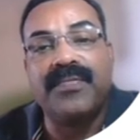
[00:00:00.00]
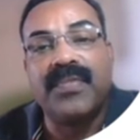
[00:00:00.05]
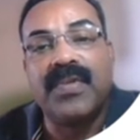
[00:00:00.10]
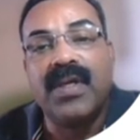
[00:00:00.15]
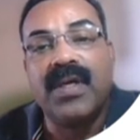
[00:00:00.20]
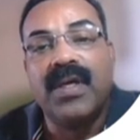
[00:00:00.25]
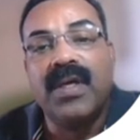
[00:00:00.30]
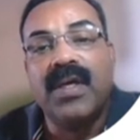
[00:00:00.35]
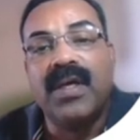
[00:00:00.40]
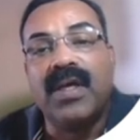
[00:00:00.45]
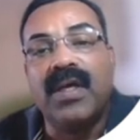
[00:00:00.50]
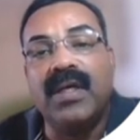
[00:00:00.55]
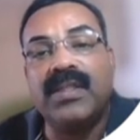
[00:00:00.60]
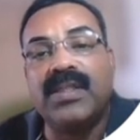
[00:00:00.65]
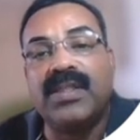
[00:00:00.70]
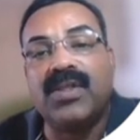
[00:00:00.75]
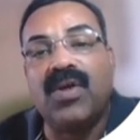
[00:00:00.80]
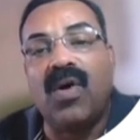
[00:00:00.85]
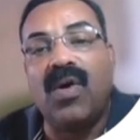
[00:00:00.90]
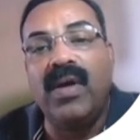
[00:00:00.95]
He
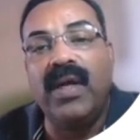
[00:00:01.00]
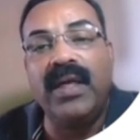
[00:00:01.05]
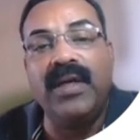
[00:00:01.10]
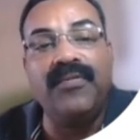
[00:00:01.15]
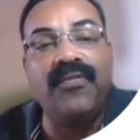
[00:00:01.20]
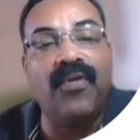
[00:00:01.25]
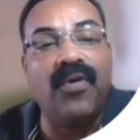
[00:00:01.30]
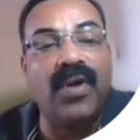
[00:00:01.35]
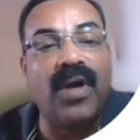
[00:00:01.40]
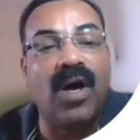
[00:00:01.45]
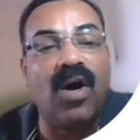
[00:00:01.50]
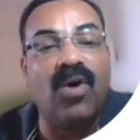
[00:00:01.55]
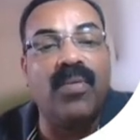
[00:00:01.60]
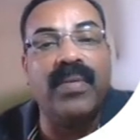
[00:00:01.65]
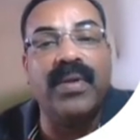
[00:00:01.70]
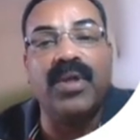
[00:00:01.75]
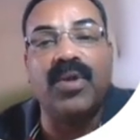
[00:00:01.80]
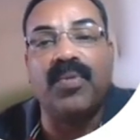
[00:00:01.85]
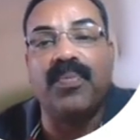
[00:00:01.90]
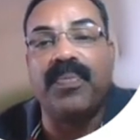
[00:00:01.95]
sold it for how many
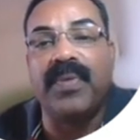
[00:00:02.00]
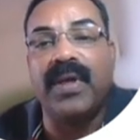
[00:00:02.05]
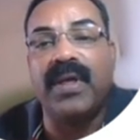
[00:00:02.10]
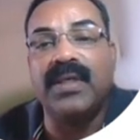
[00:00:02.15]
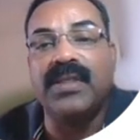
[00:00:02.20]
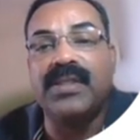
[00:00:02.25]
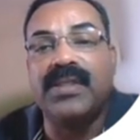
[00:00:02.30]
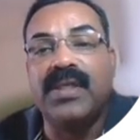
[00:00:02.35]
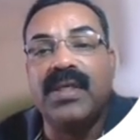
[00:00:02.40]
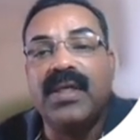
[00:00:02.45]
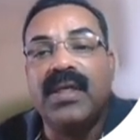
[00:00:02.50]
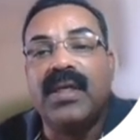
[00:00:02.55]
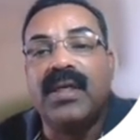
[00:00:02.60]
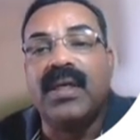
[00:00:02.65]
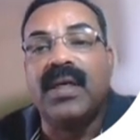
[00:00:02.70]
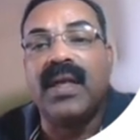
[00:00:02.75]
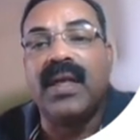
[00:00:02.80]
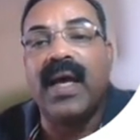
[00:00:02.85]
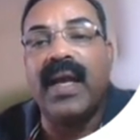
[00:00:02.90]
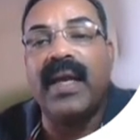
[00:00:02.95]
rupees?
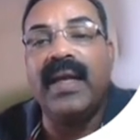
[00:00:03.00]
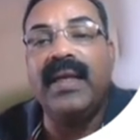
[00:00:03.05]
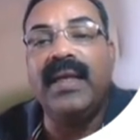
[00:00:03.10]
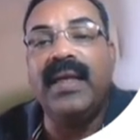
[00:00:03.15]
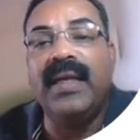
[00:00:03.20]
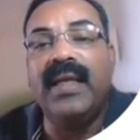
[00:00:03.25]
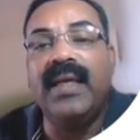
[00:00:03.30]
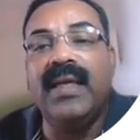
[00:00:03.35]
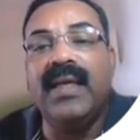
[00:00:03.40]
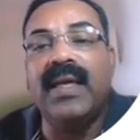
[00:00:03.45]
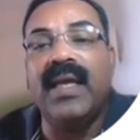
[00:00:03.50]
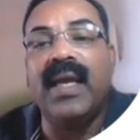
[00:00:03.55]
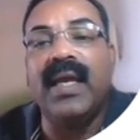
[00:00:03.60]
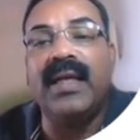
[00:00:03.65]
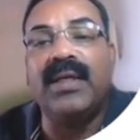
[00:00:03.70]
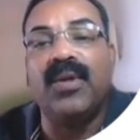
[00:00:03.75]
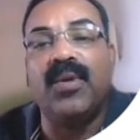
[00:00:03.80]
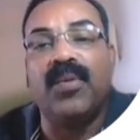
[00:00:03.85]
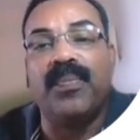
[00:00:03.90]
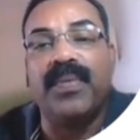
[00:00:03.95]
98
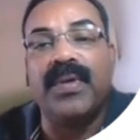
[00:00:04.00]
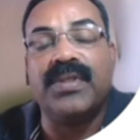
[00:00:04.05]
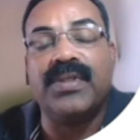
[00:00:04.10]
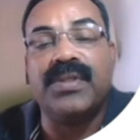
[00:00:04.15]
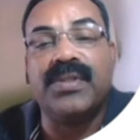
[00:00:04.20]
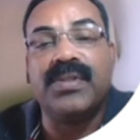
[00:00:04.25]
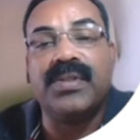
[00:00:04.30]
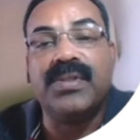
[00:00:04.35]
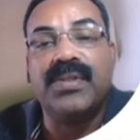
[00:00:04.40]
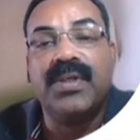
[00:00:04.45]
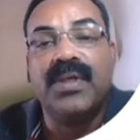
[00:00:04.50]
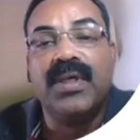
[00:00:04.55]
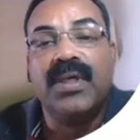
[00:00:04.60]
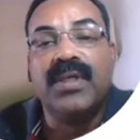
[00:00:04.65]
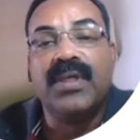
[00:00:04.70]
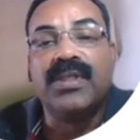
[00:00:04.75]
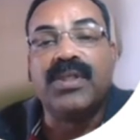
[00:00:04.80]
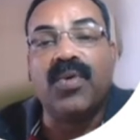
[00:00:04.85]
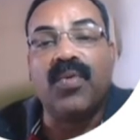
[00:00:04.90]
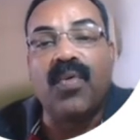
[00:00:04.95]
rupees. So
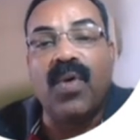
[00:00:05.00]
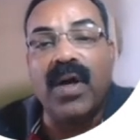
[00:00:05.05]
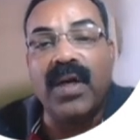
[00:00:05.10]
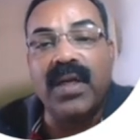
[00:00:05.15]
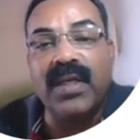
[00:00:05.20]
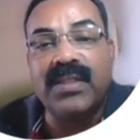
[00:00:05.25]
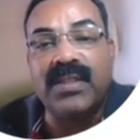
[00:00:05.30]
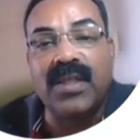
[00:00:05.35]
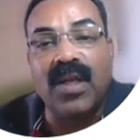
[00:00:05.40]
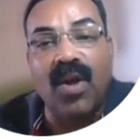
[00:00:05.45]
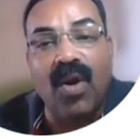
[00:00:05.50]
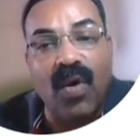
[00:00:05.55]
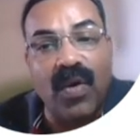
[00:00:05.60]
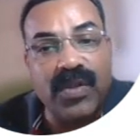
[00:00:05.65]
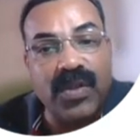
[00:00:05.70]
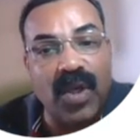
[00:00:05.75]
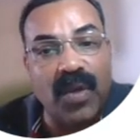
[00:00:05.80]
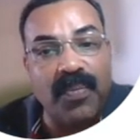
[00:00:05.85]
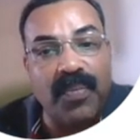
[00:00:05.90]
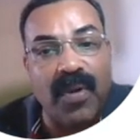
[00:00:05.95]
what is loss or
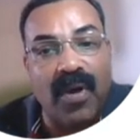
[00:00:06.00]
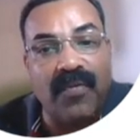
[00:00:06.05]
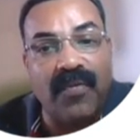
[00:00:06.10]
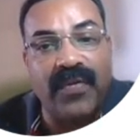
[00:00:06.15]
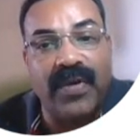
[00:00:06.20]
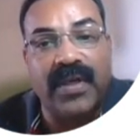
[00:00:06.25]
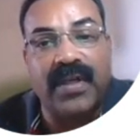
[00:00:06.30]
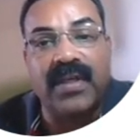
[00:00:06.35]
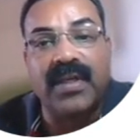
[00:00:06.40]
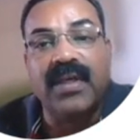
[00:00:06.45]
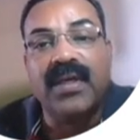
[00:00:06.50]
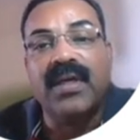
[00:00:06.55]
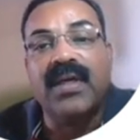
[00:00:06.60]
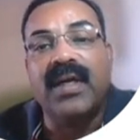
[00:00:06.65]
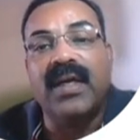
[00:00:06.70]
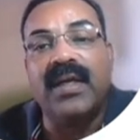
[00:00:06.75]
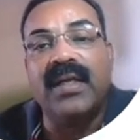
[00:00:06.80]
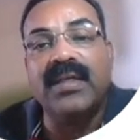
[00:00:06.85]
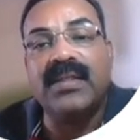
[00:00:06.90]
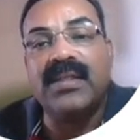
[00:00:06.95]
profit? It
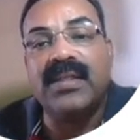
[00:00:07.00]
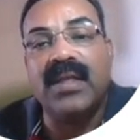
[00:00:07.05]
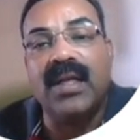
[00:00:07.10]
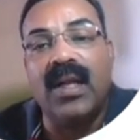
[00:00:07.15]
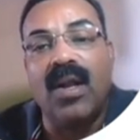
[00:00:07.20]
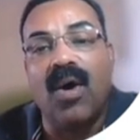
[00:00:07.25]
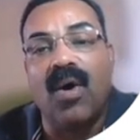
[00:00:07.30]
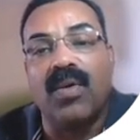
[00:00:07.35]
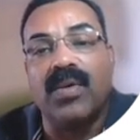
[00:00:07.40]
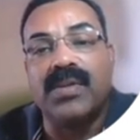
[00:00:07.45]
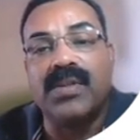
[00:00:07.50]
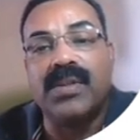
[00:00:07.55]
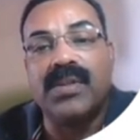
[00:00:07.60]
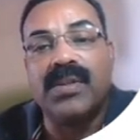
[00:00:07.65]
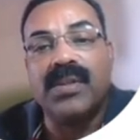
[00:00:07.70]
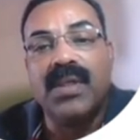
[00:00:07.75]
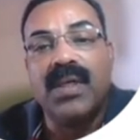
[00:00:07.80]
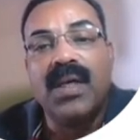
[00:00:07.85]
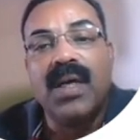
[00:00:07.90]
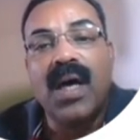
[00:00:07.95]
is loss.
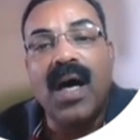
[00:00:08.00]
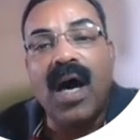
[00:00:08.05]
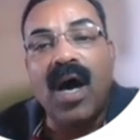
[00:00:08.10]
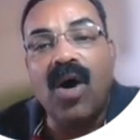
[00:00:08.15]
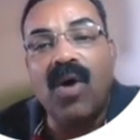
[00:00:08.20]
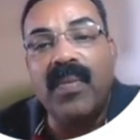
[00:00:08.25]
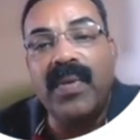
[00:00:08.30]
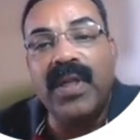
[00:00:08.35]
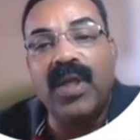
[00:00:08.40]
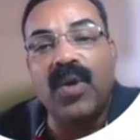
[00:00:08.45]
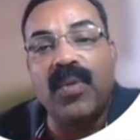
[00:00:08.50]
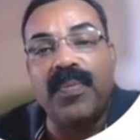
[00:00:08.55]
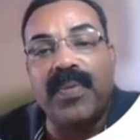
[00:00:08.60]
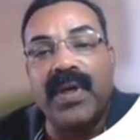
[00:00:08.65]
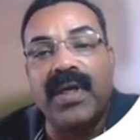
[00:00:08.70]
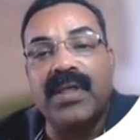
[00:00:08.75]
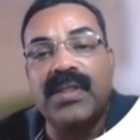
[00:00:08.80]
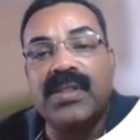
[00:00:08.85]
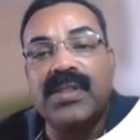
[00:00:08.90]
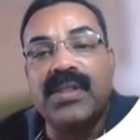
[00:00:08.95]
How many
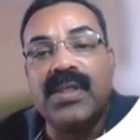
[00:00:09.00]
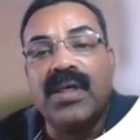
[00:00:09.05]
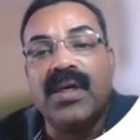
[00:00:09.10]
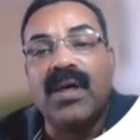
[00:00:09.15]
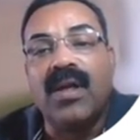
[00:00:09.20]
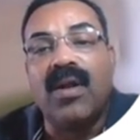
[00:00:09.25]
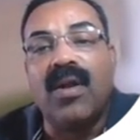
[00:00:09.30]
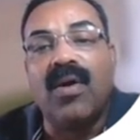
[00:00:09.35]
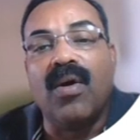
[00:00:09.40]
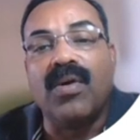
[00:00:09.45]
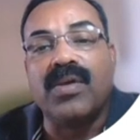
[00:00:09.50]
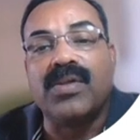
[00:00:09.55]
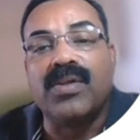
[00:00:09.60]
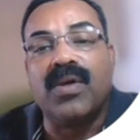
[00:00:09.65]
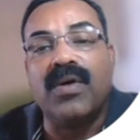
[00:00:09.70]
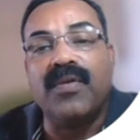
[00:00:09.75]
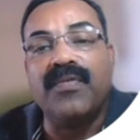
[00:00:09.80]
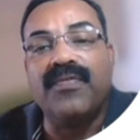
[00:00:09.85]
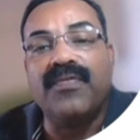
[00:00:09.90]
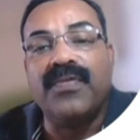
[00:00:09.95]
rupees? Loss of
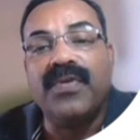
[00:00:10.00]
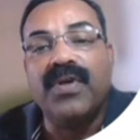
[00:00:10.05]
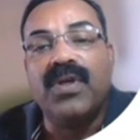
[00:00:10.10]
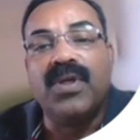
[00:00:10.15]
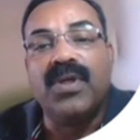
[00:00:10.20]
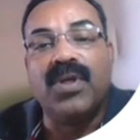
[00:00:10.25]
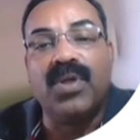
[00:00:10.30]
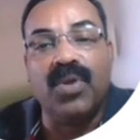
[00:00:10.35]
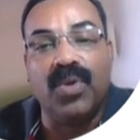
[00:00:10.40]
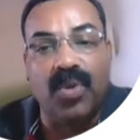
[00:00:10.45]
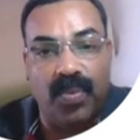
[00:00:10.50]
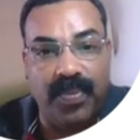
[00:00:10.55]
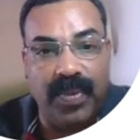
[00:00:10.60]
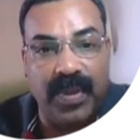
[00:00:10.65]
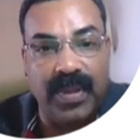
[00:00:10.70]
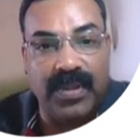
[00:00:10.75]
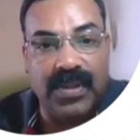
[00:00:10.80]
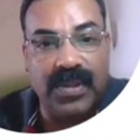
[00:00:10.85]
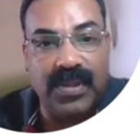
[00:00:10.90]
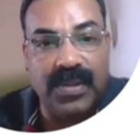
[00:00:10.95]
2 rupees.